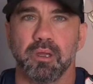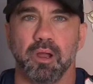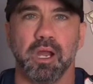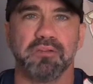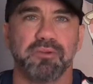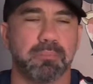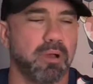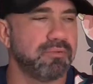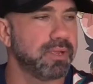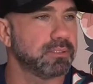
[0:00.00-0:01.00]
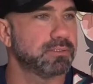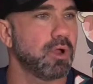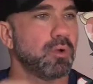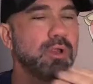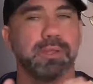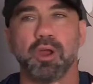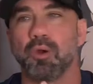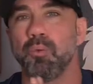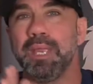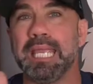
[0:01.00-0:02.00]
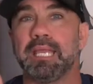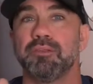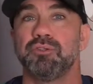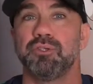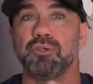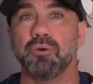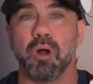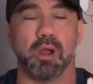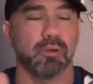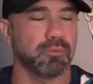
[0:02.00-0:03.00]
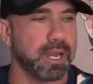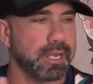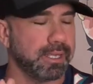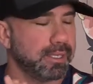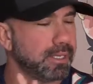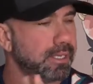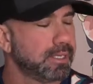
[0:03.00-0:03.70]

All right, football fans. So here we are, week two already.